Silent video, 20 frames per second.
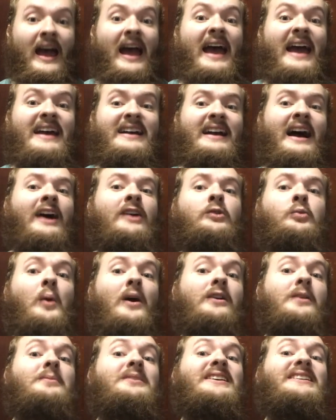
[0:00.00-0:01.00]
Hey guys,
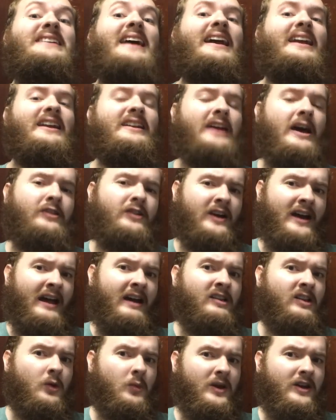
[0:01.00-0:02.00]
welcome to yet another
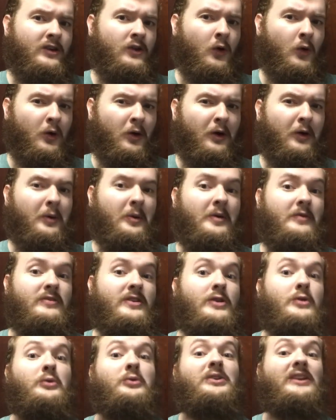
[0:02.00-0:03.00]
Halloween horror
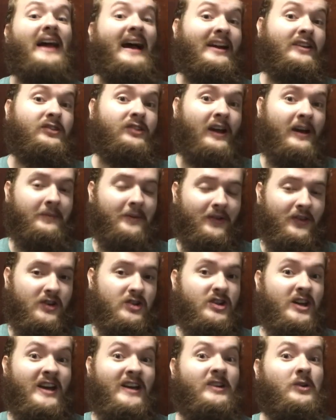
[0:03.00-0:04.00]
review. Last time on the
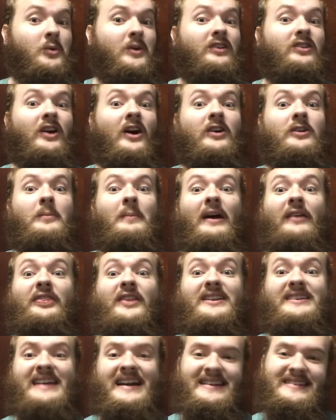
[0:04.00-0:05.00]
channel, we talked about the
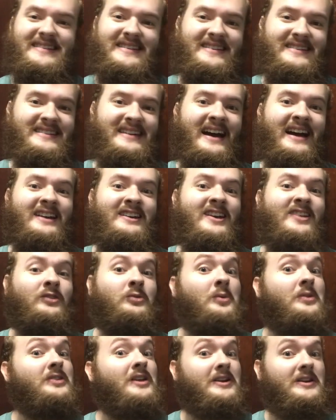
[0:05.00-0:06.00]
1990s
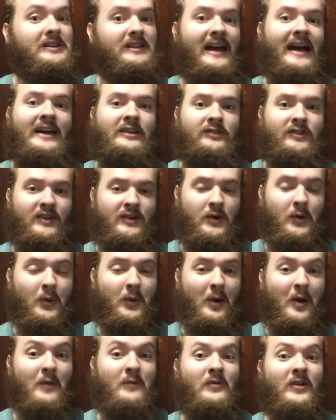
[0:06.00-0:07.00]
with the classic
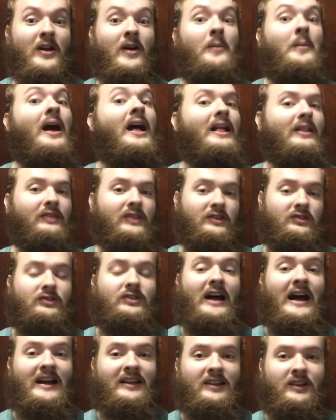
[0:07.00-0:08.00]
horror film, The
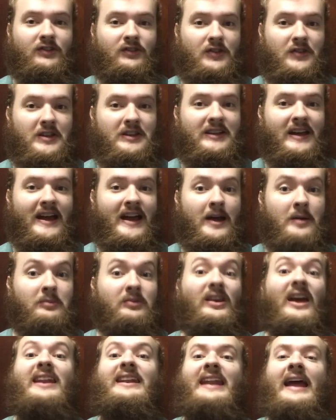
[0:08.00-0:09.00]
Silence of the
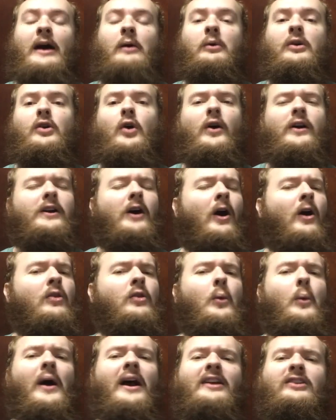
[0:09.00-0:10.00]
Lambs. And now we're going all the
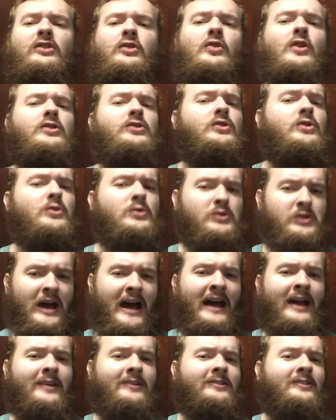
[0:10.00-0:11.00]
way to the
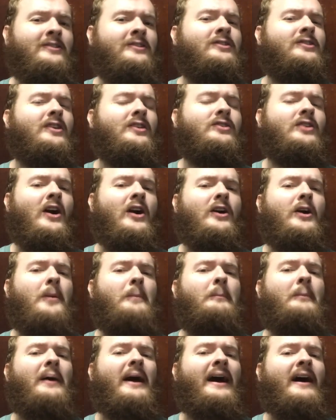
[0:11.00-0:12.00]
2000s to talk
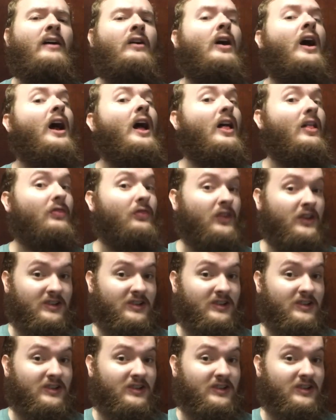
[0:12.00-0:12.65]
about The